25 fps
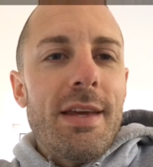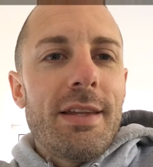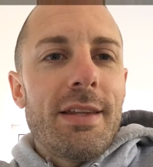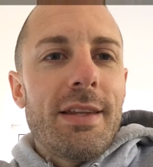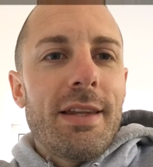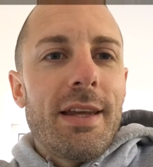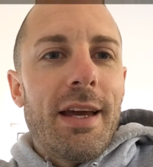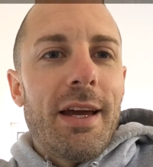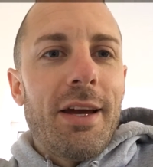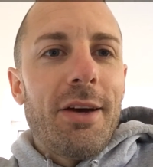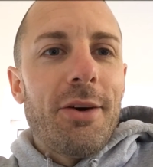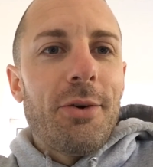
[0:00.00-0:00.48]

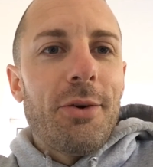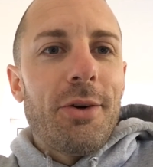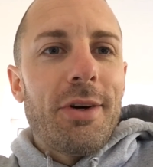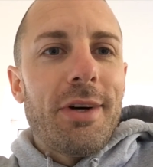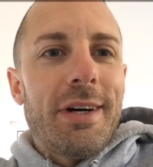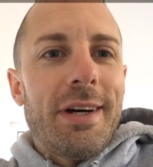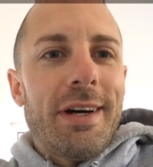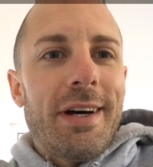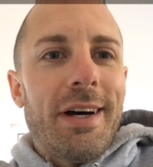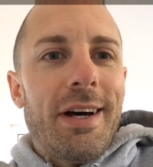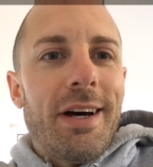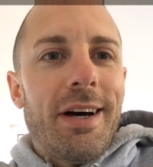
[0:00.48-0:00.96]
Now,
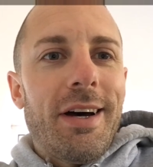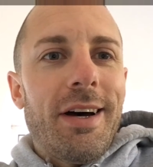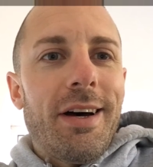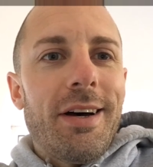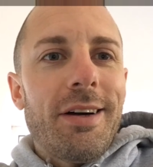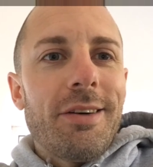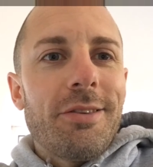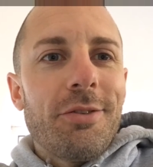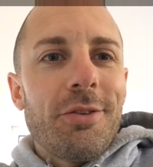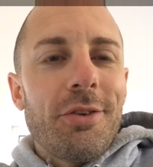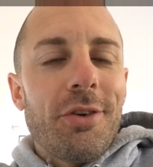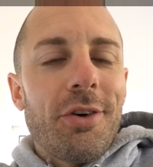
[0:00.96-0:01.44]

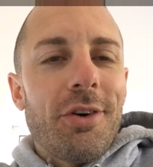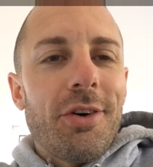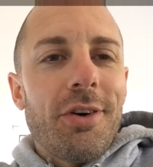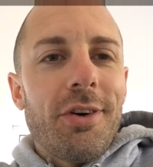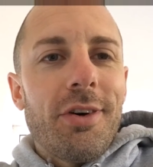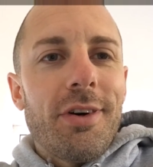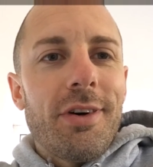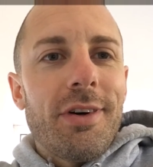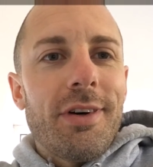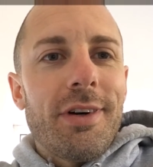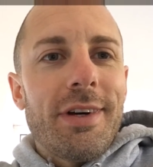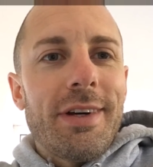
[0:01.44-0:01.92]
I'm
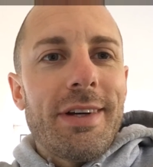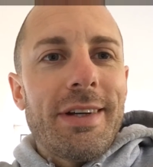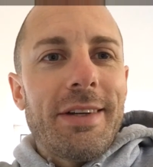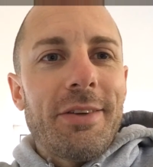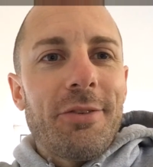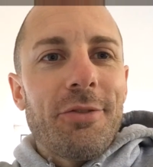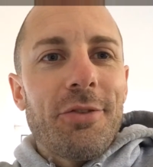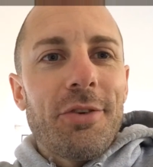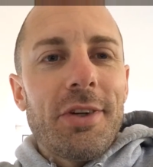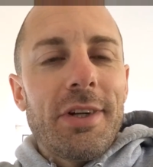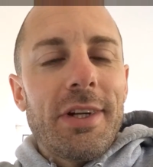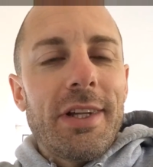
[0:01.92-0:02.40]
not
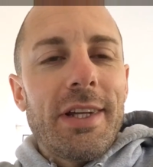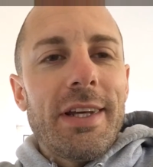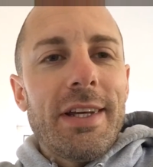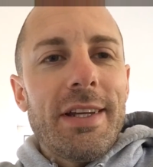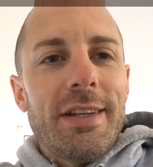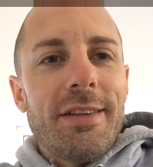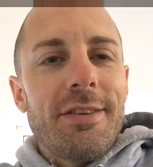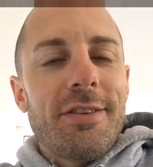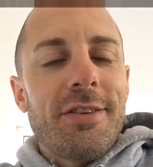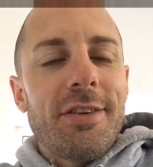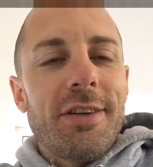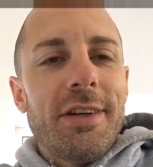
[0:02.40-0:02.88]
really
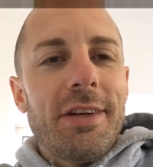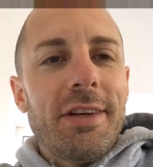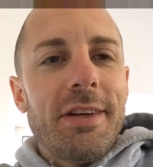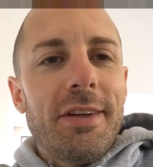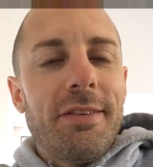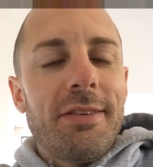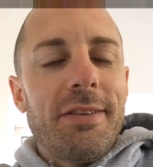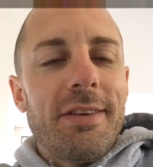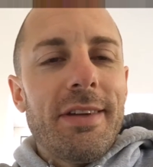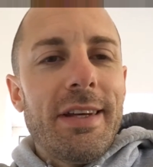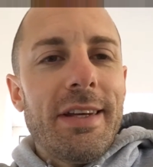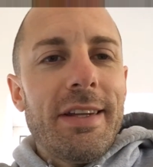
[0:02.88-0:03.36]

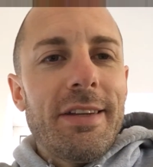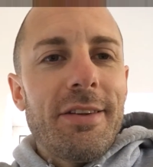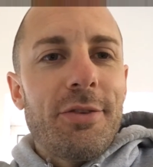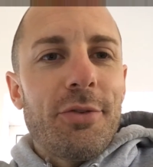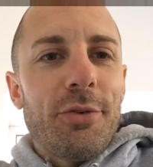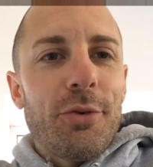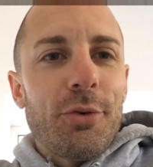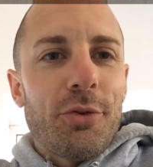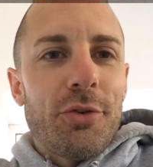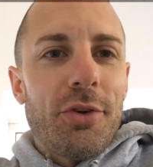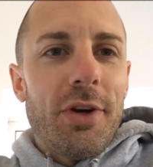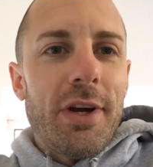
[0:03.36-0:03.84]
into
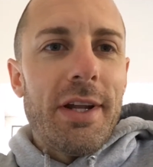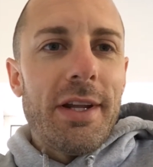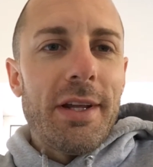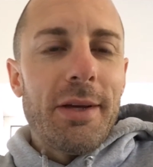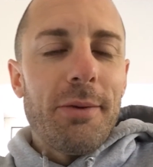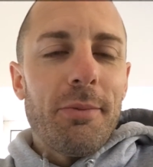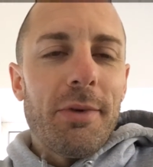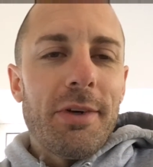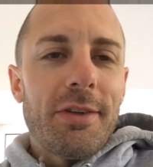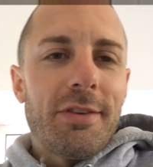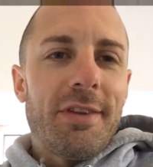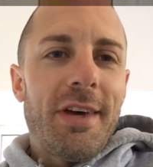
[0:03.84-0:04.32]
interval
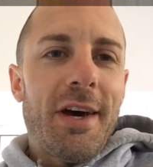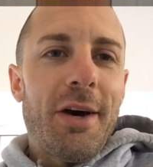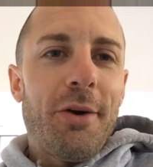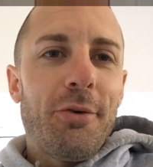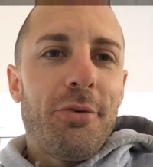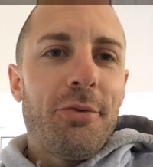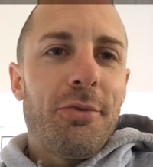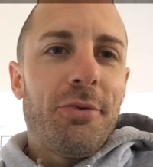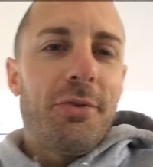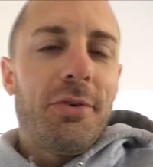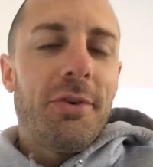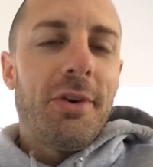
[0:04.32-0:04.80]
training
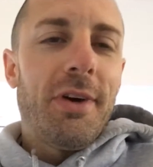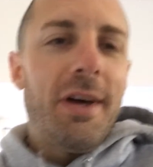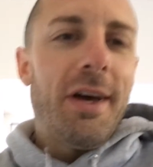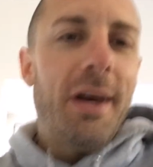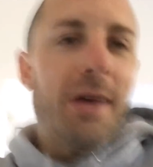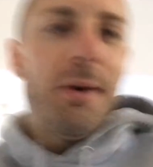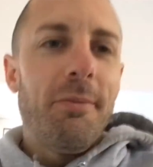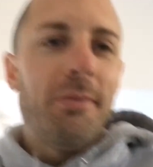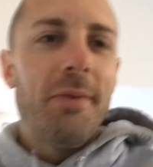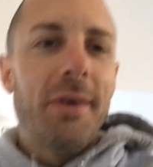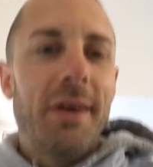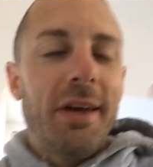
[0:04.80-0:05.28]
myself.
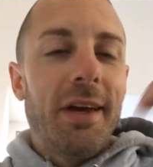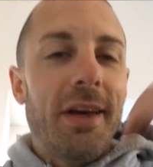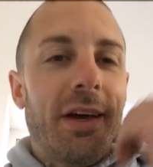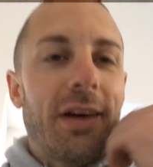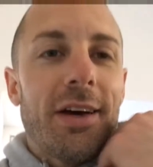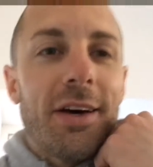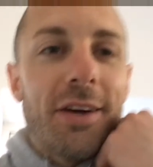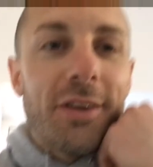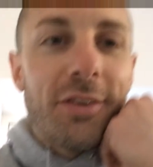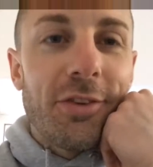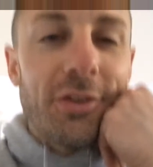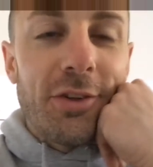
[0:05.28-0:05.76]
I
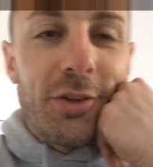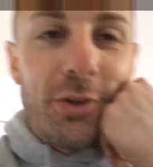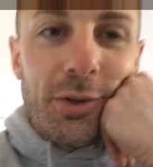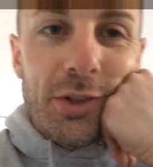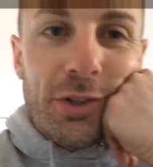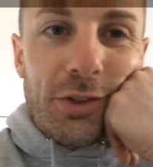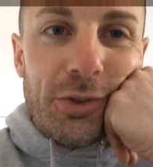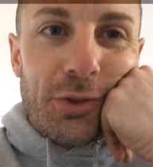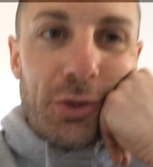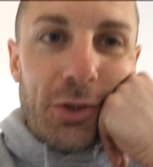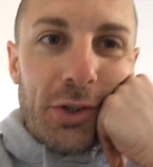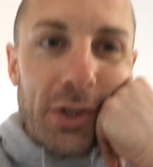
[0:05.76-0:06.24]
do
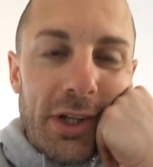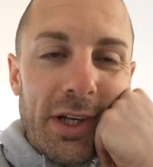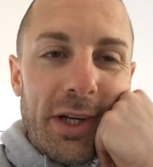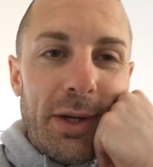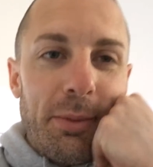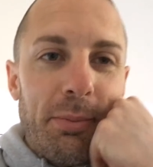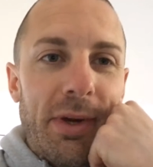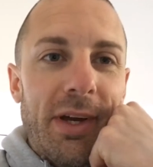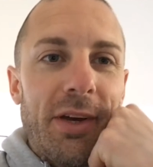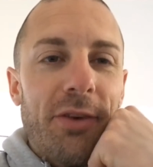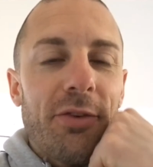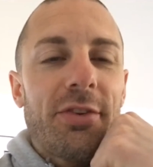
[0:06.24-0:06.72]
enjoy
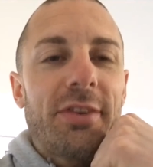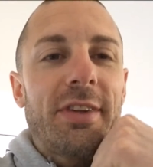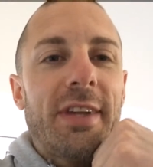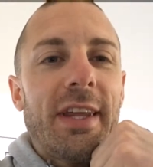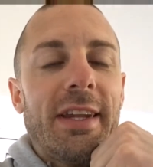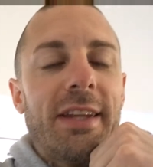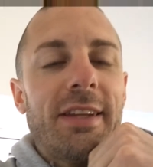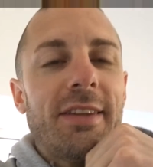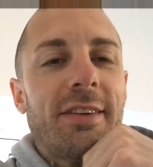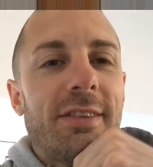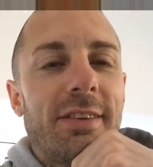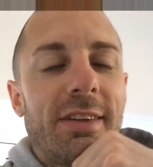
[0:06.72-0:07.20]
a bit of
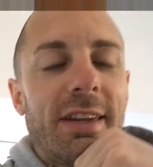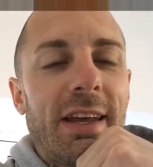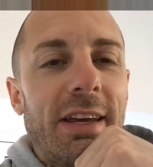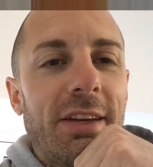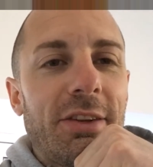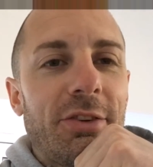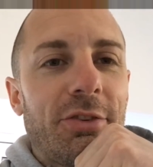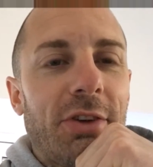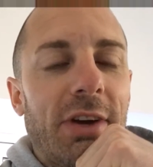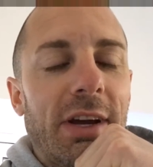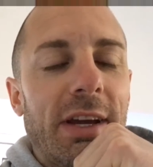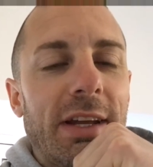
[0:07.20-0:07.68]
steady
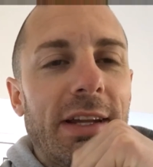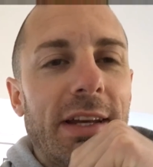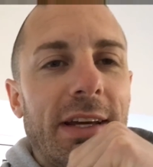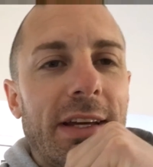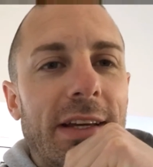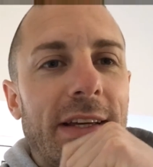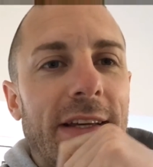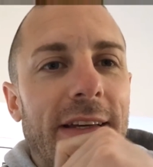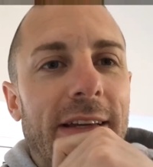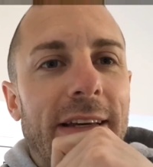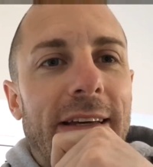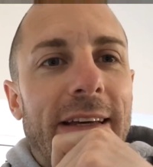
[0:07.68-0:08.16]
state
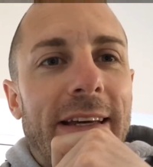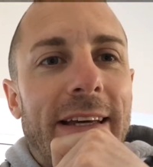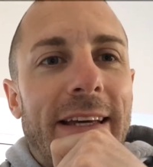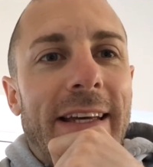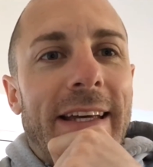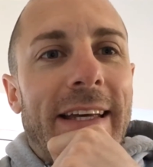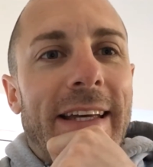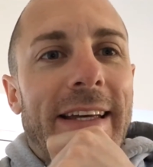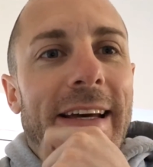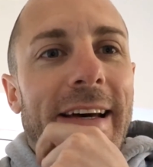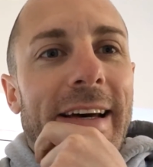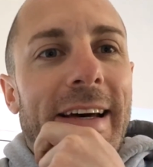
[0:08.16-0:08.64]
training,
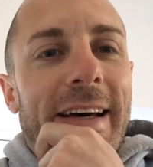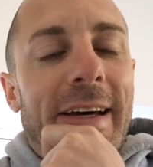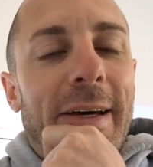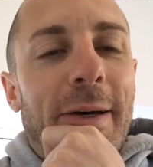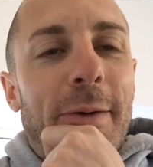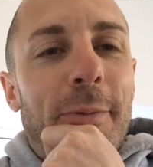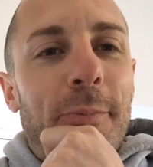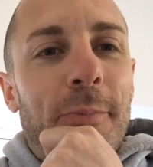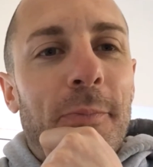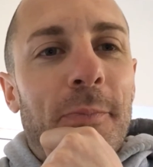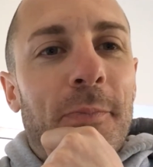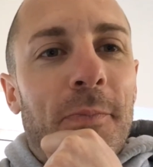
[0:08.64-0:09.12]

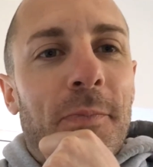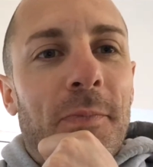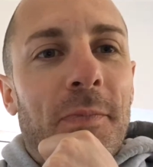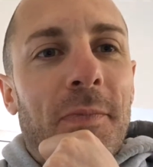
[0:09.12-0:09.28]
but